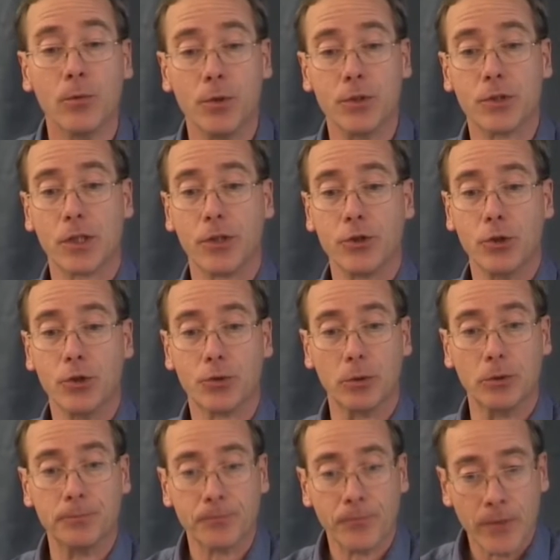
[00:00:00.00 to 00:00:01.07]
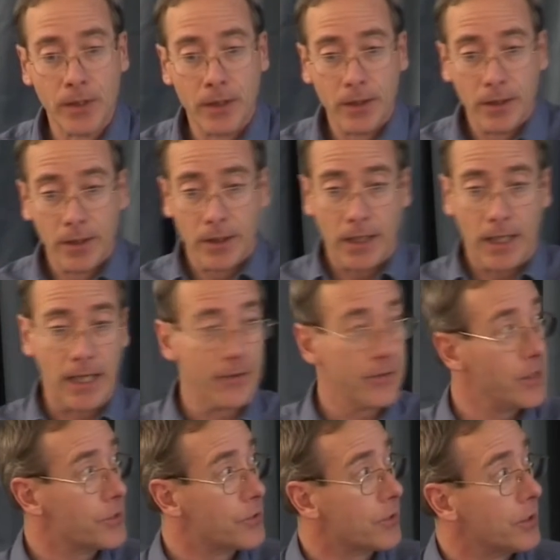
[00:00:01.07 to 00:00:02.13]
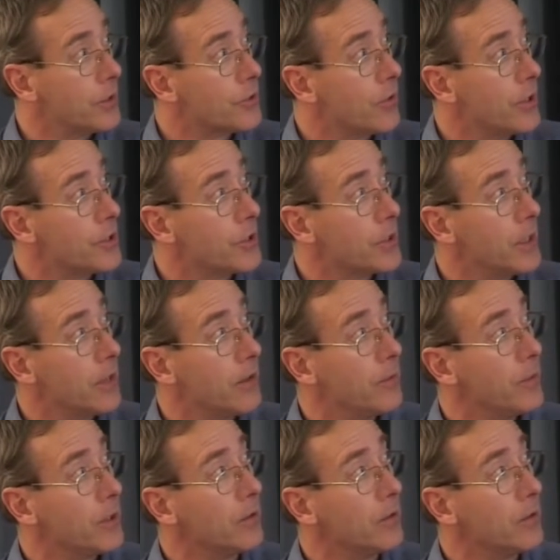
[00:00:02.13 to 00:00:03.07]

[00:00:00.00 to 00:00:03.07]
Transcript: which is unusual. And these, these creatures here in the